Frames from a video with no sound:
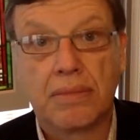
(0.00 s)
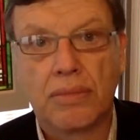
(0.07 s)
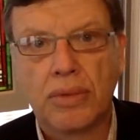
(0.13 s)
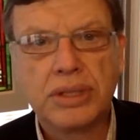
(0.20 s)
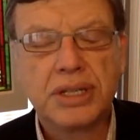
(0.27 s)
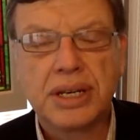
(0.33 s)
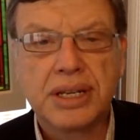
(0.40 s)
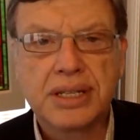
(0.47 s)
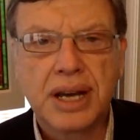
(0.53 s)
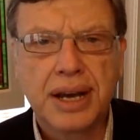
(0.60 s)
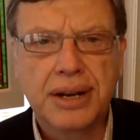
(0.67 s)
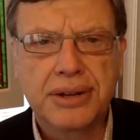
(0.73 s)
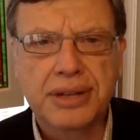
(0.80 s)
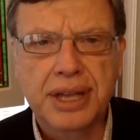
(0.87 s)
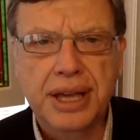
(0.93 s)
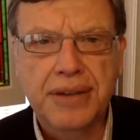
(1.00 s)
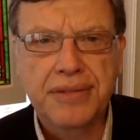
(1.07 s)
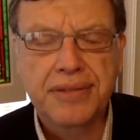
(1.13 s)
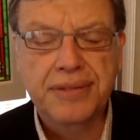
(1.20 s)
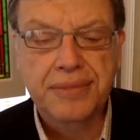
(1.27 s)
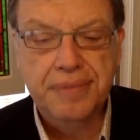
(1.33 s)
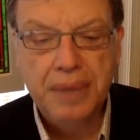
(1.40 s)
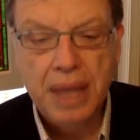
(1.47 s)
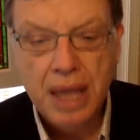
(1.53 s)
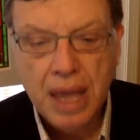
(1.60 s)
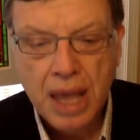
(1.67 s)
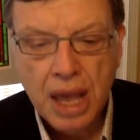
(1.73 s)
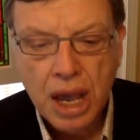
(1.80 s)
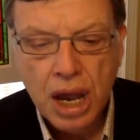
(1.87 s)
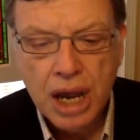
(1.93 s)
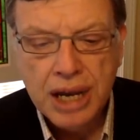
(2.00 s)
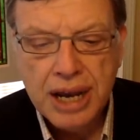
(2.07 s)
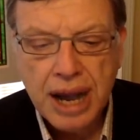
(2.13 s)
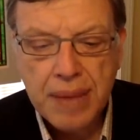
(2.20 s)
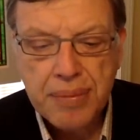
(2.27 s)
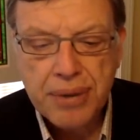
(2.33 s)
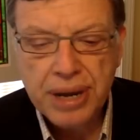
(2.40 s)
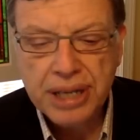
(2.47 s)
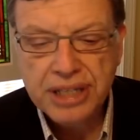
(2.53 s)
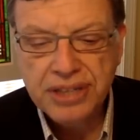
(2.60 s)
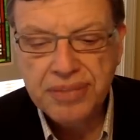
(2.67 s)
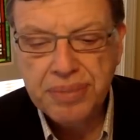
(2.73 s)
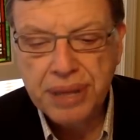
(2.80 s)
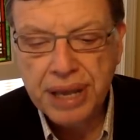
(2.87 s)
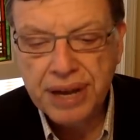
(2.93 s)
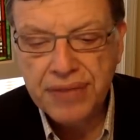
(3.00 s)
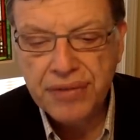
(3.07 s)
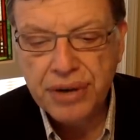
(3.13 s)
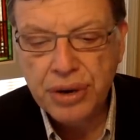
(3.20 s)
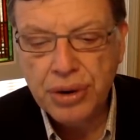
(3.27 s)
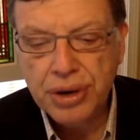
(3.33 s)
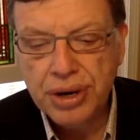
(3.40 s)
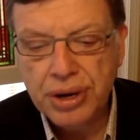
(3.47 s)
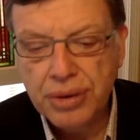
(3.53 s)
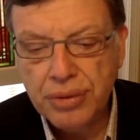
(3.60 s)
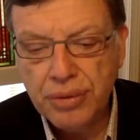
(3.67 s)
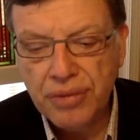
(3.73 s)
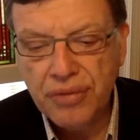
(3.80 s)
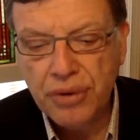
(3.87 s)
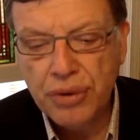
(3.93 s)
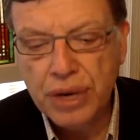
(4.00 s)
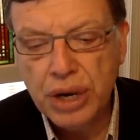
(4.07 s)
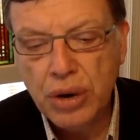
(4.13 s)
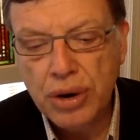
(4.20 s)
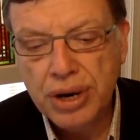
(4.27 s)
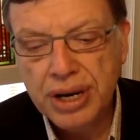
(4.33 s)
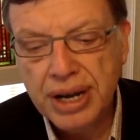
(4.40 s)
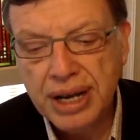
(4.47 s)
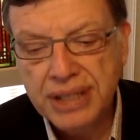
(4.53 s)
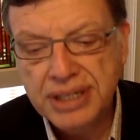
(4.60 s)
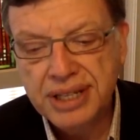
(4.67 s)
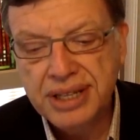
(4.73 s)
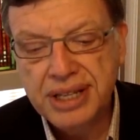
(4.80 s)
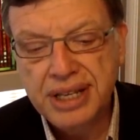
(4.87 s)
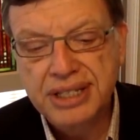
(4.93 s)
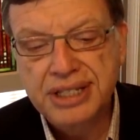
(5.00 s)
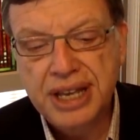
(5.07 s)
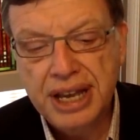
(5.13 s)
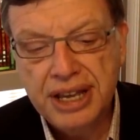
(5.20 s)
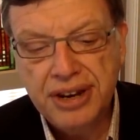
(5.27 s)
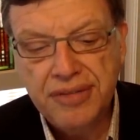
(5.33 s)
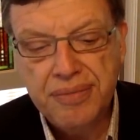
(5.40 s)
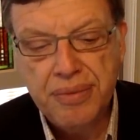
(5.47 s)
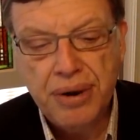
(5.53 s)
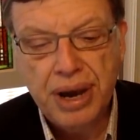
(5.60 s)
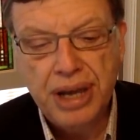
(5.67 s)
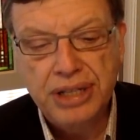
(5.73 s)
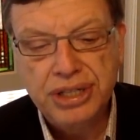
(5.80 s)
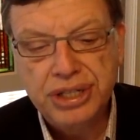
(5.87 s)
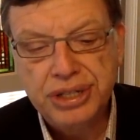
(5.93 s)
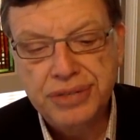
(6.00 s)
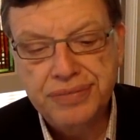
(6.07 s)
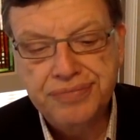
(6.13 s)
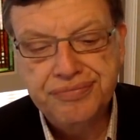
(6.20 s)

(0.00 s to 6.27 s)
What's it entitled, Dave? Comprehensive Plan for Reorganizing the Executive Branch.